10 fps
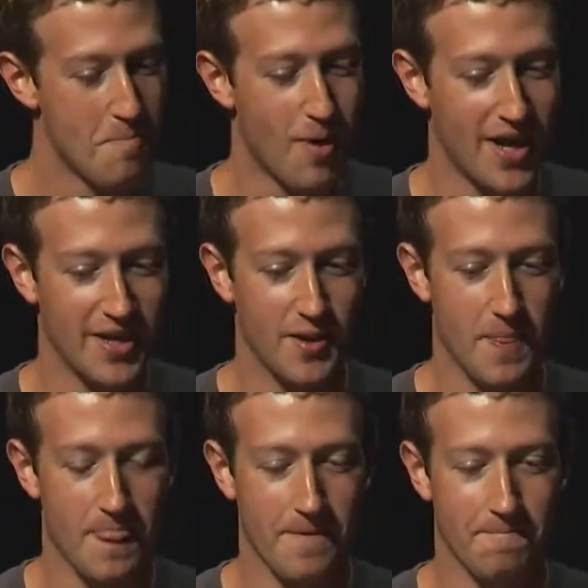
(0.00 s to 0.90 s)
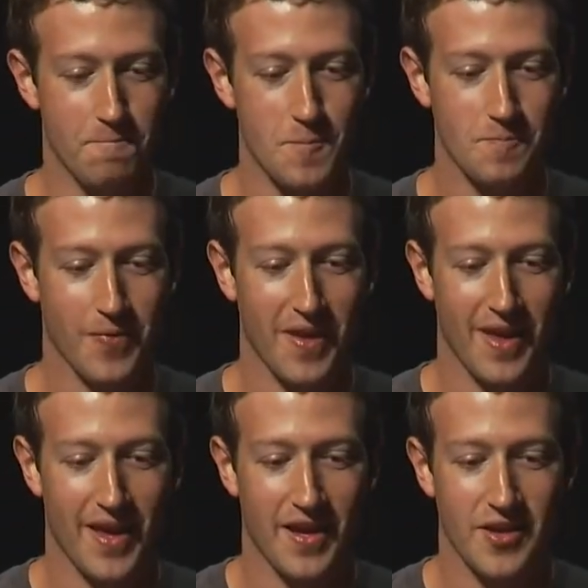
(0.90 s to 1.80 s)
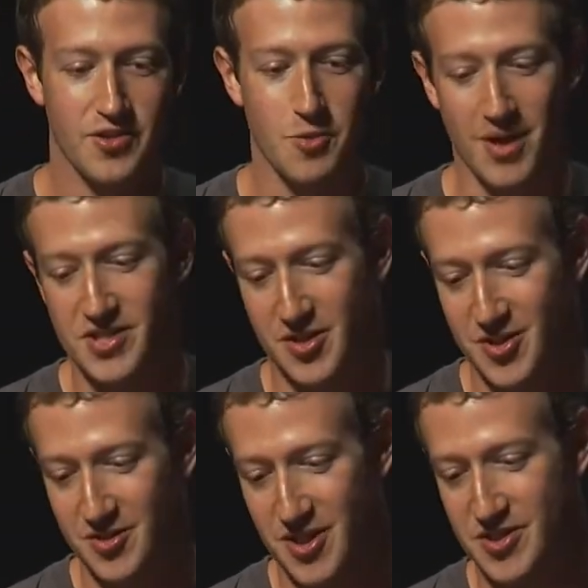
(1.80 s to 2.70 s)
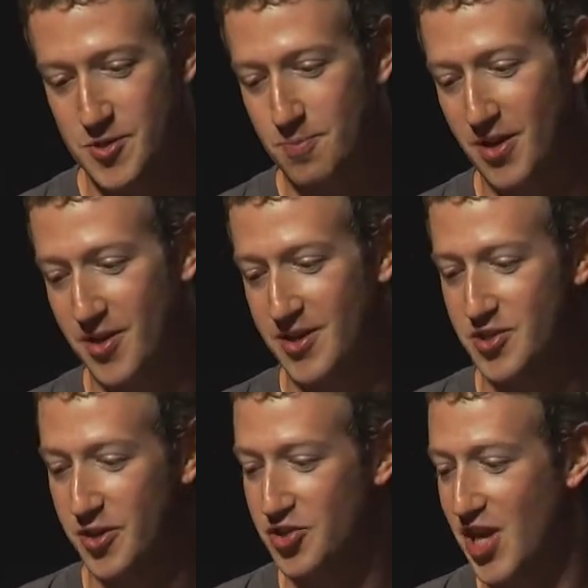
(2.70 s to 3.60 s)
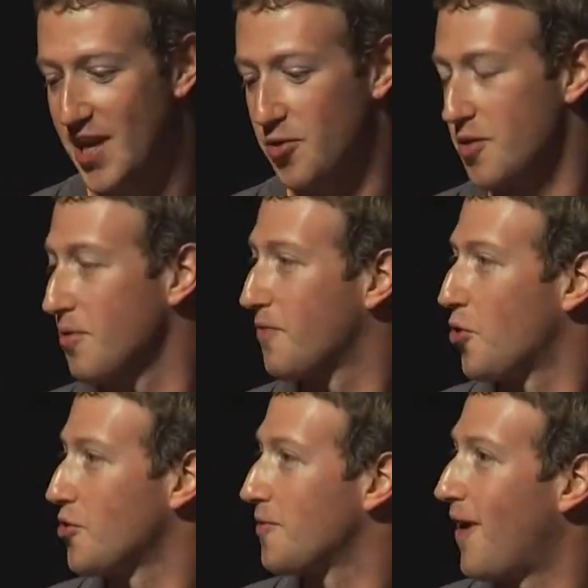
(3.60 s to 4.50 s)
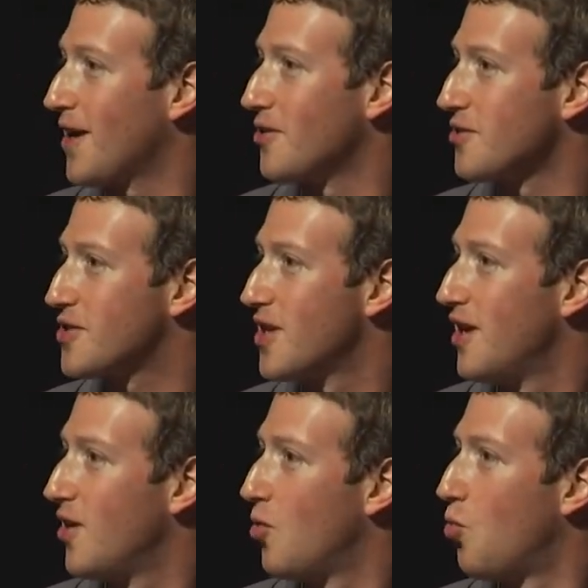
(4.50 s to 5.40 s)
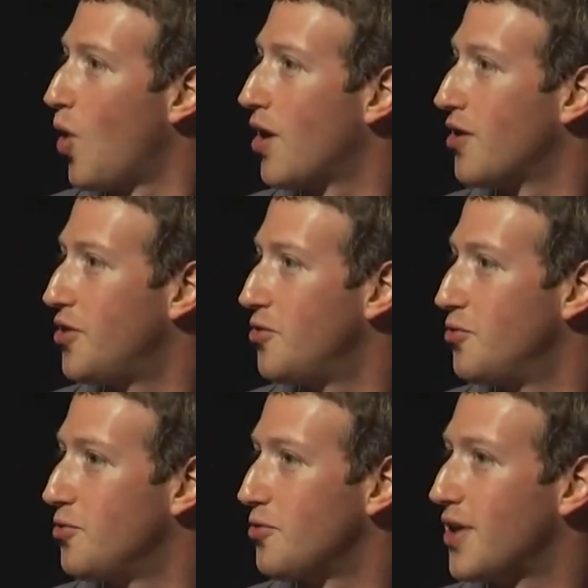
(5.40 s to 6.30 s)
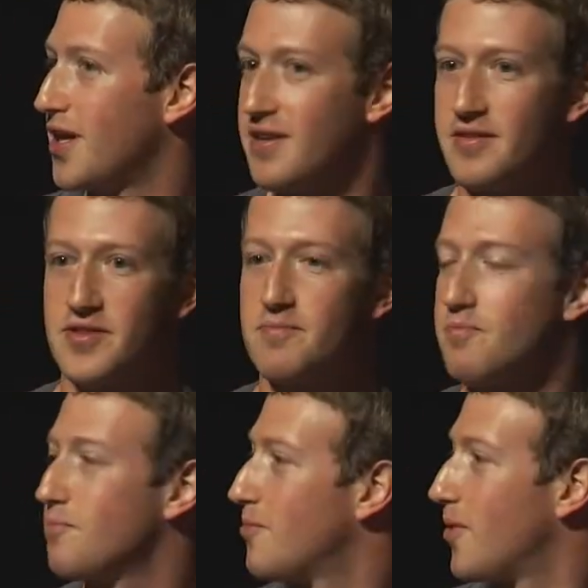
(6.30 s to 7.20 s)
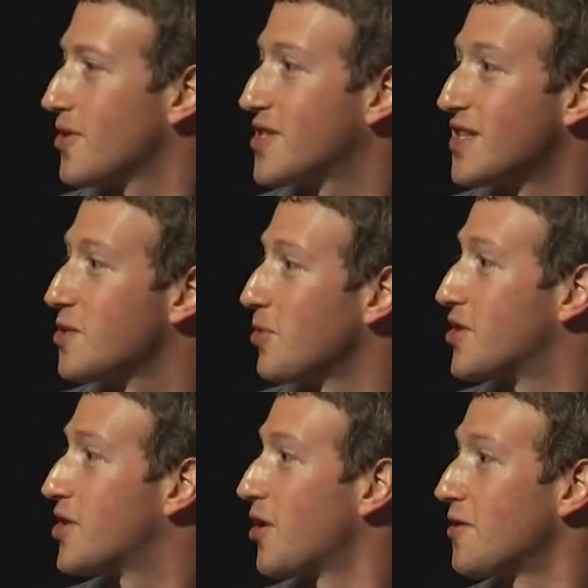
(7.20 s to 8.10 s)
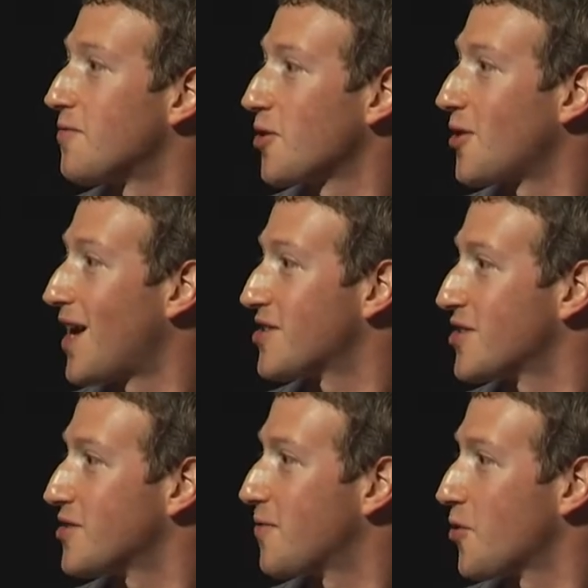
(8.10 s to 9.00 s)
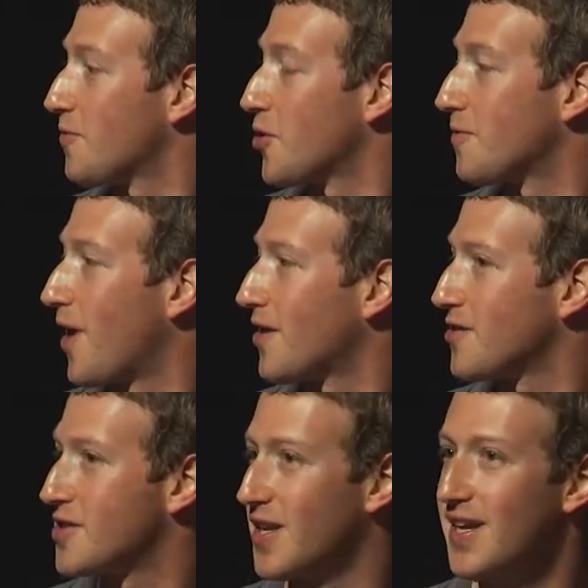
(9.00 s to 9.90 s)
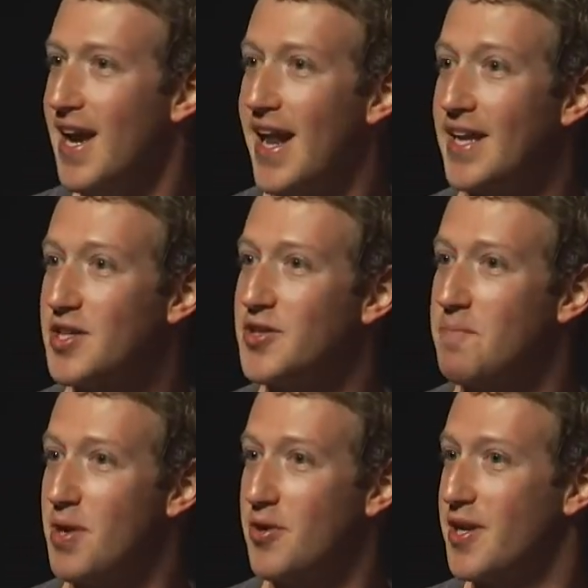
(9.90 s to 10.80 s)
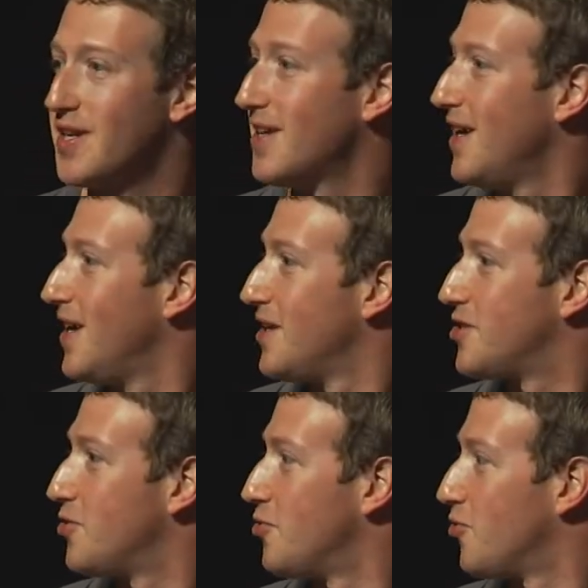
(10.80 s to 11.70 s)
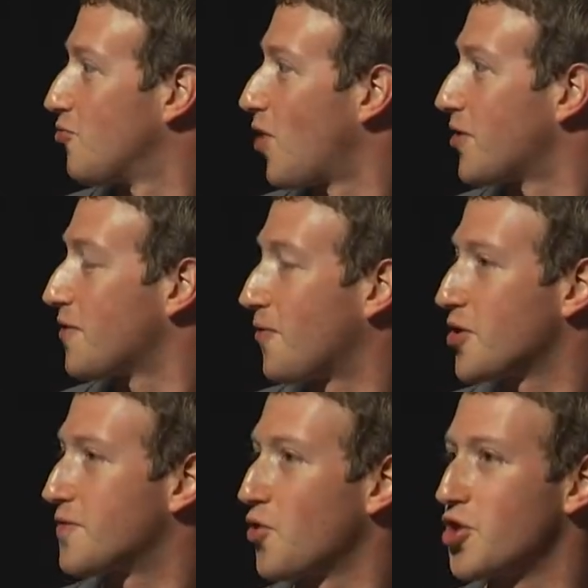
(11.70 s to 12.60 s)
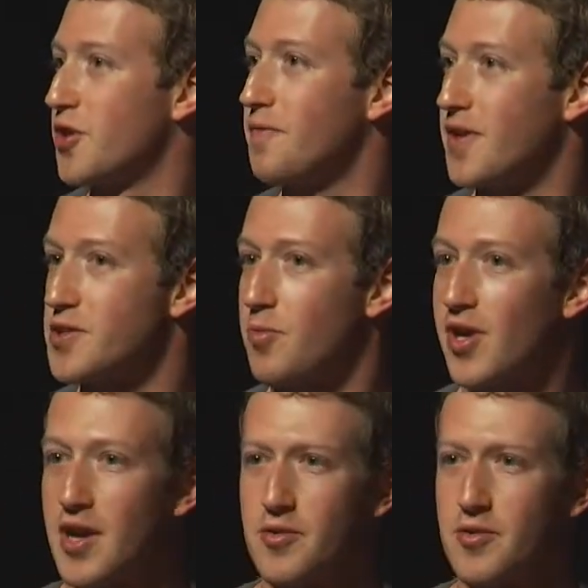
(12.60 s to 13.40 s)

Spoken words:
but so basically, it's this period during January before your finals where you can ostensibly study for classes for your finals. And I took that period to write the first version of Facebook. I